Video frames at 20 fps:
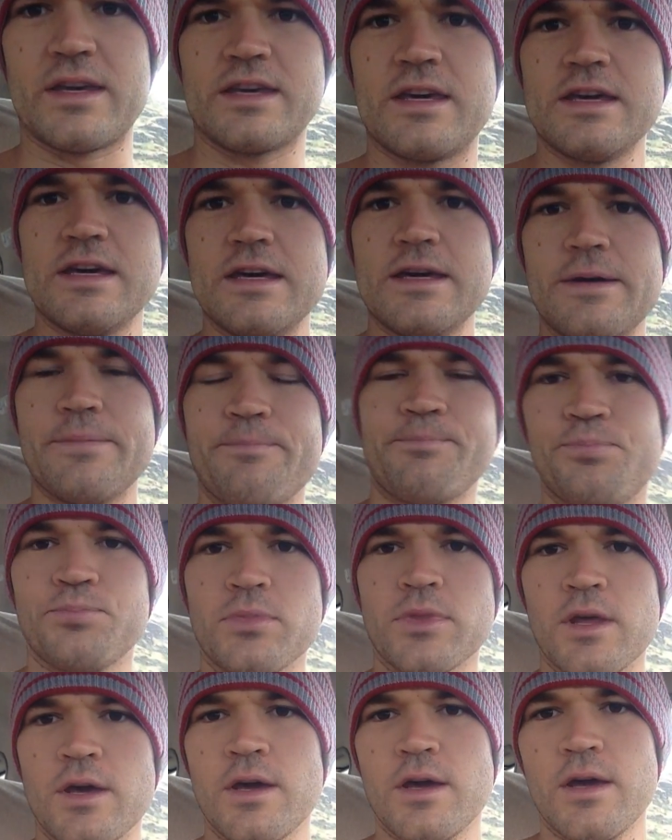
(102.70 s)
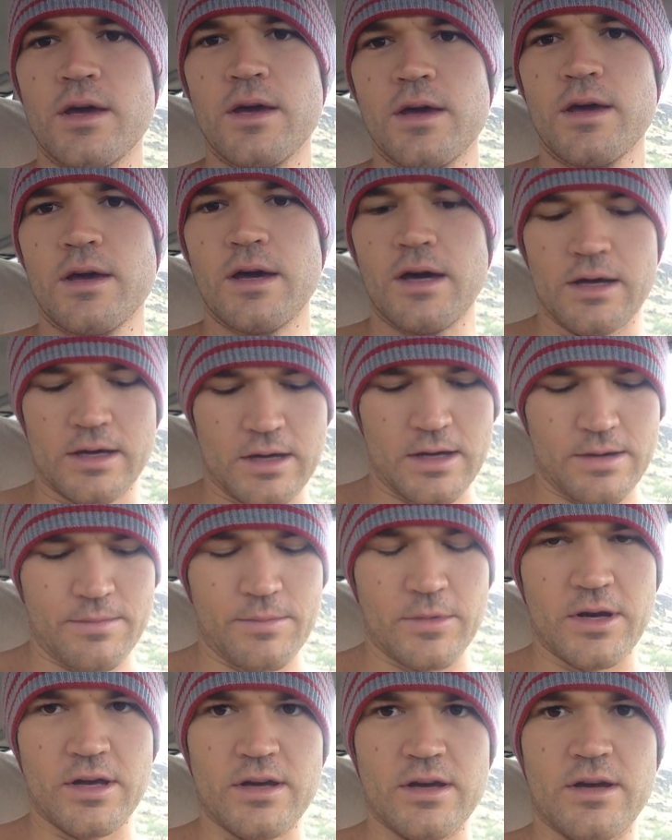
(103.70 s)
key. Uh,
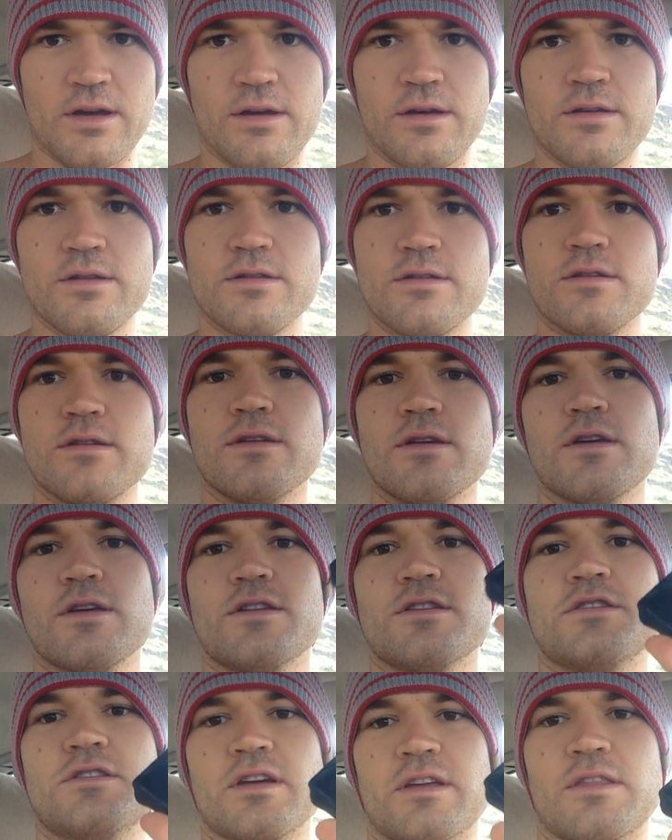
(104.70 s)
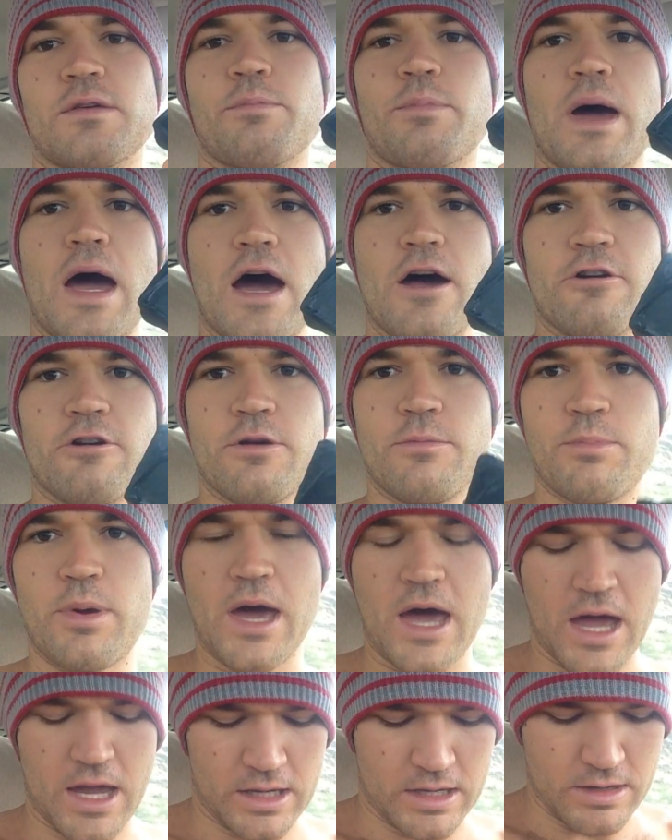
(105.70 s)
I'm gonna stick the battery
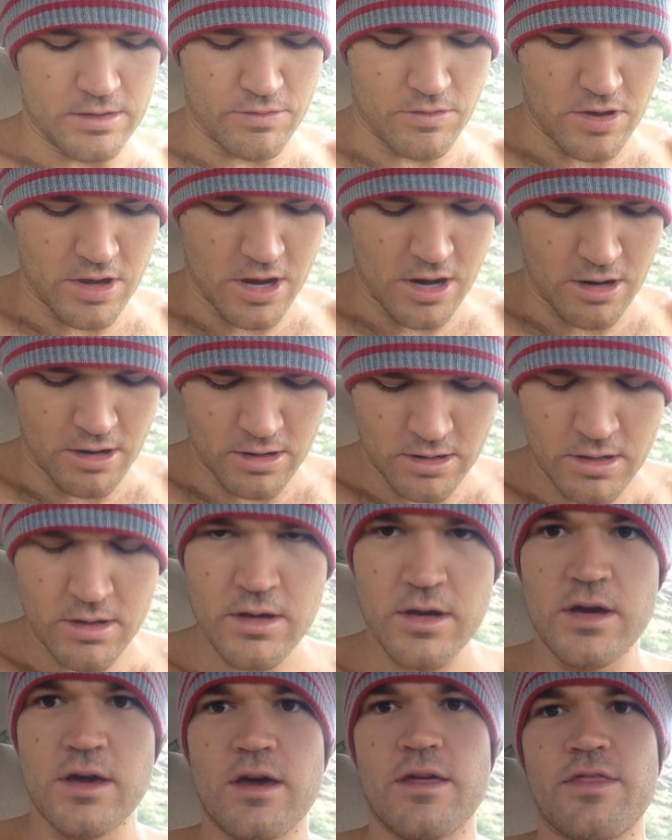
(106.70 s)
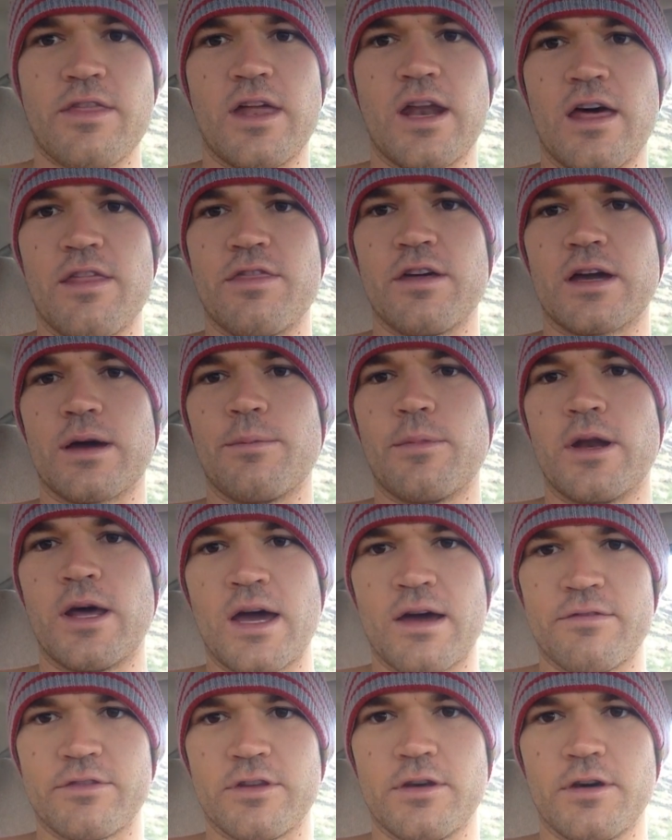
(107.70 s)
pack in there. Then I think I'm gonna
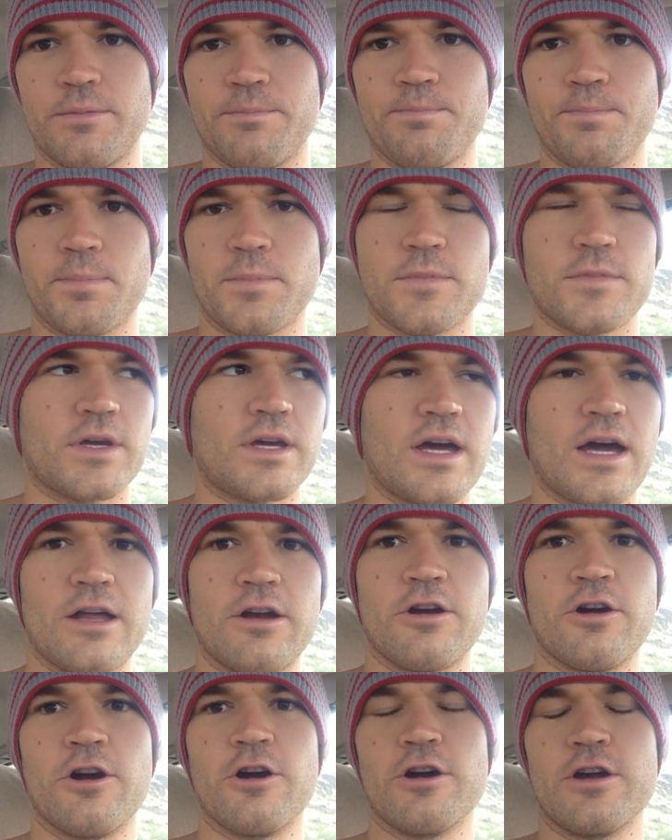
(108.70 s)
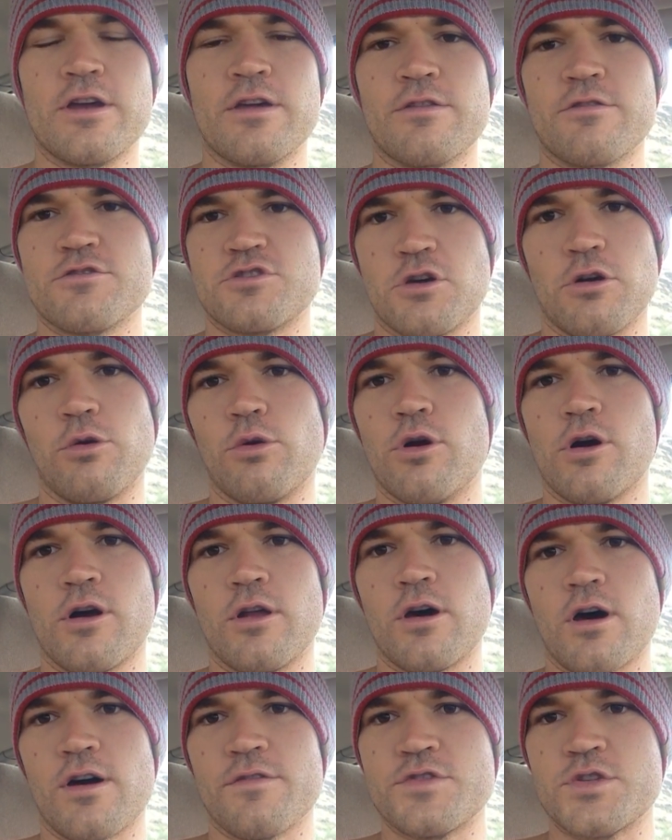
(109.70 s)
have to kind of hurry. There's no
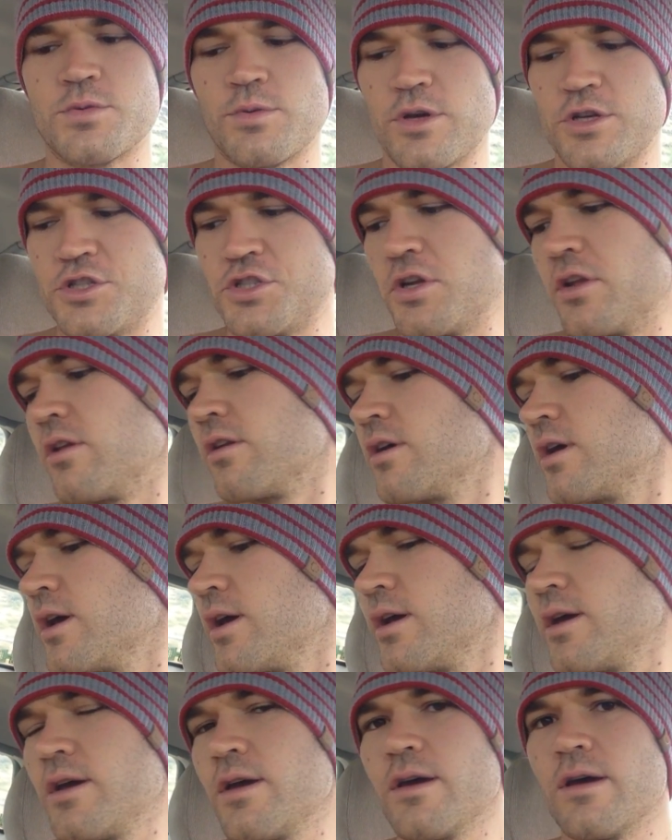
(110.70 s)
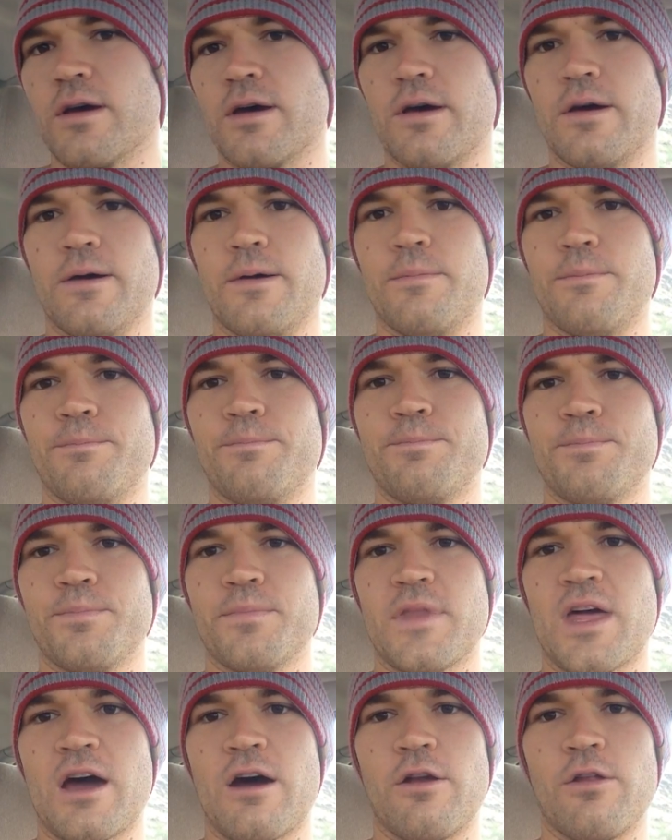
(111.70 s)
on off switch, and um,
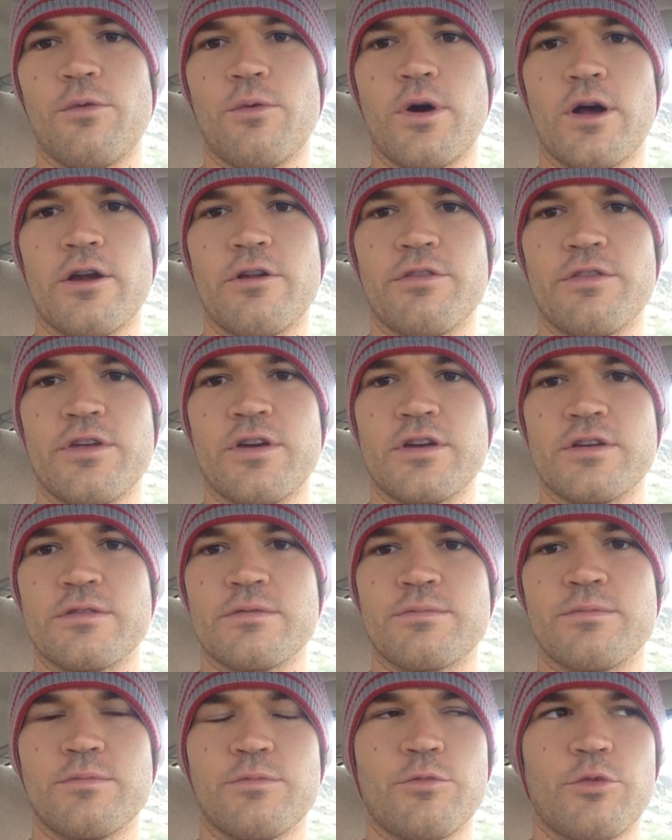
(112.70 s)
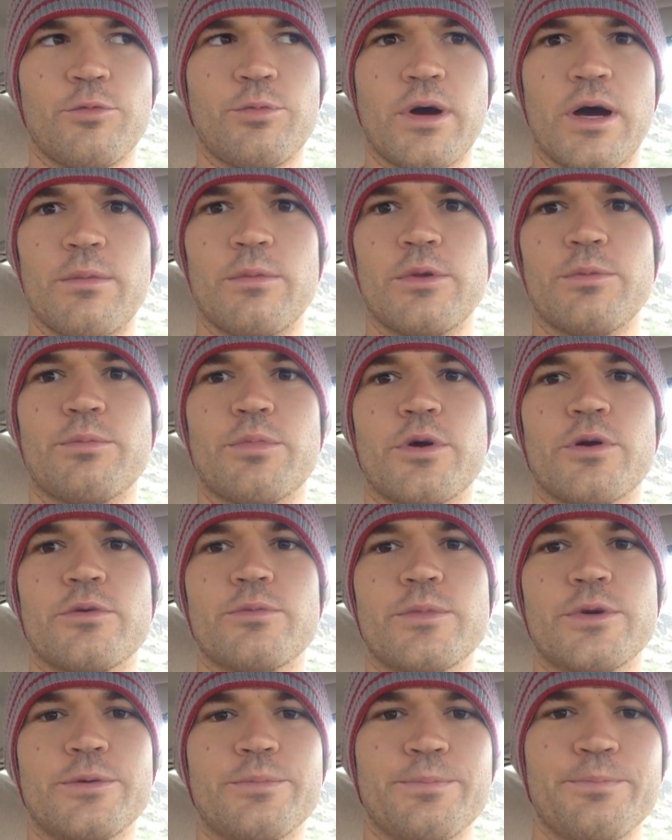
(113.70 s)
out of the wire thing will probably
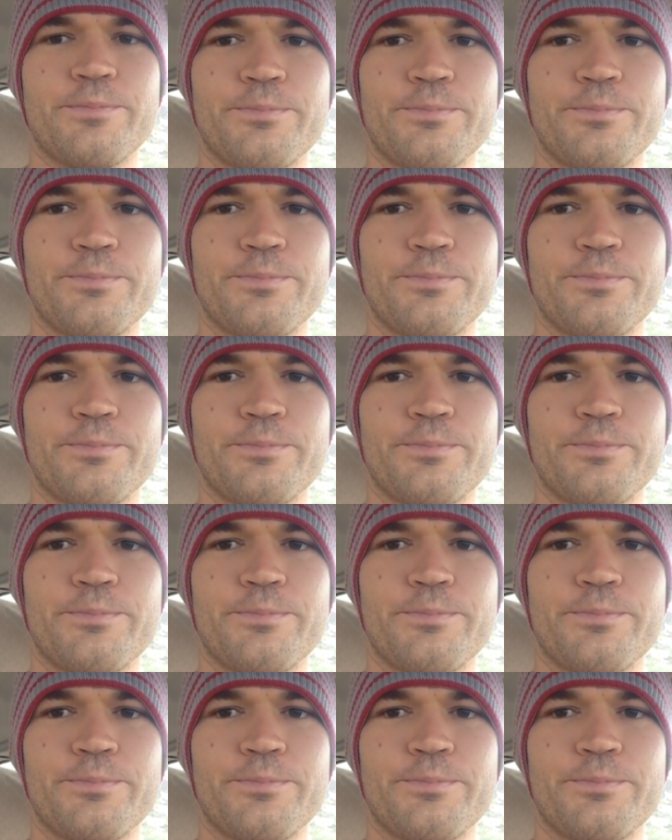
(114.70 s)
burn me.